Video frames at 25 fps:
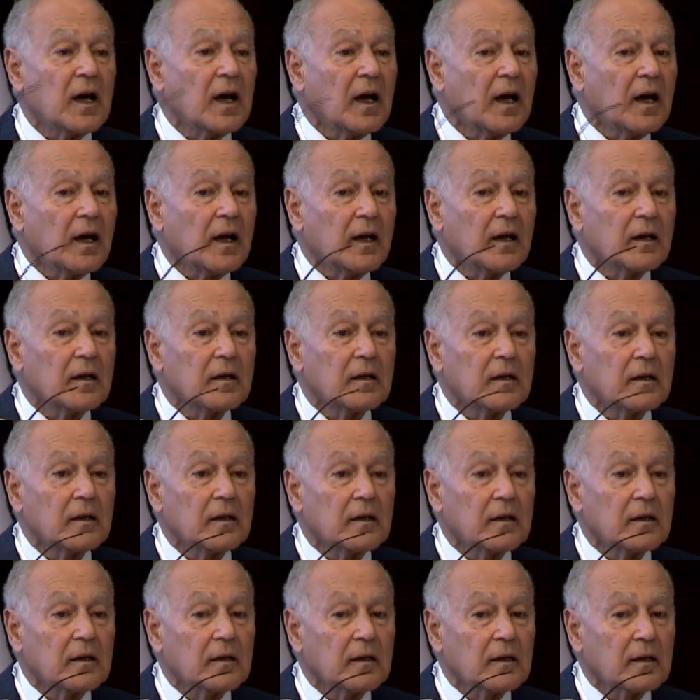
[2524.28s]
will lead
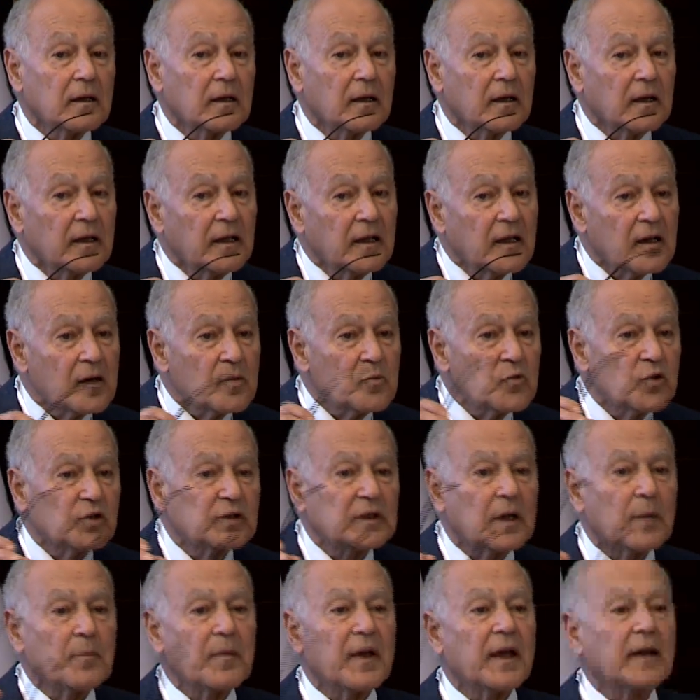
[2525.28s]
to
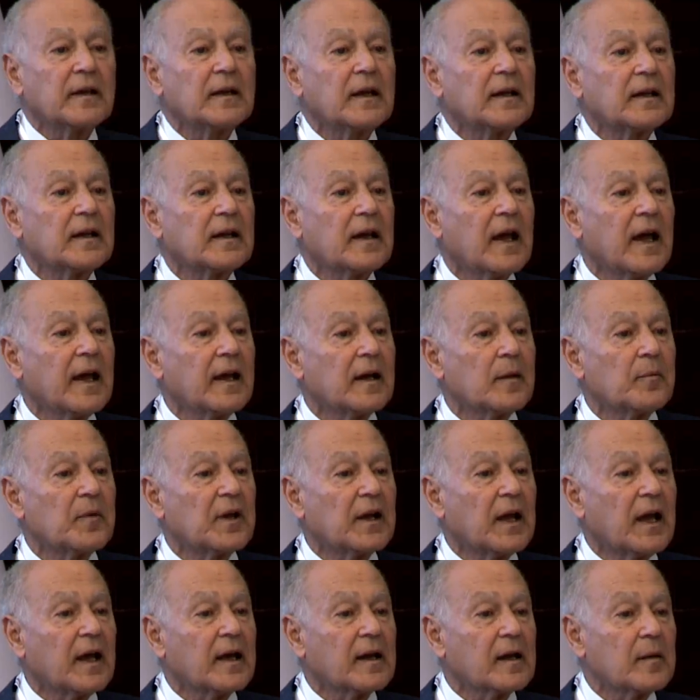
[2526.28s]

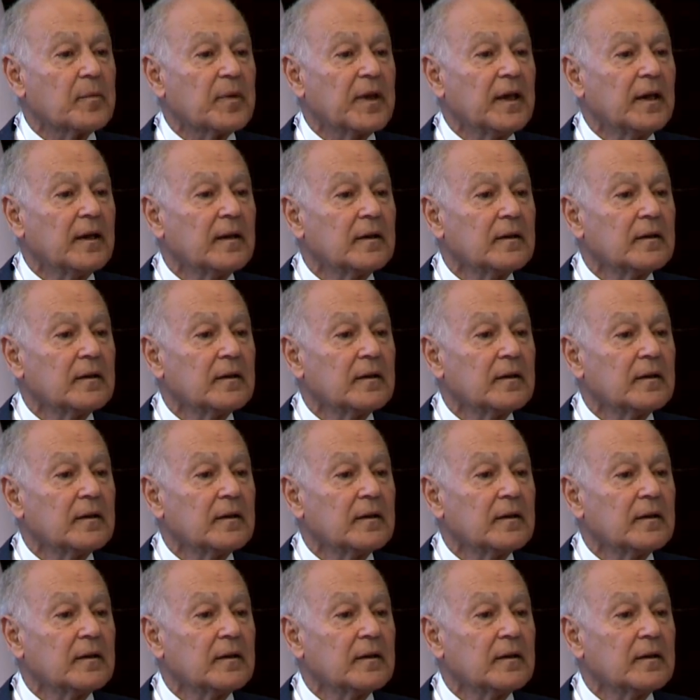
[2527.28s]
a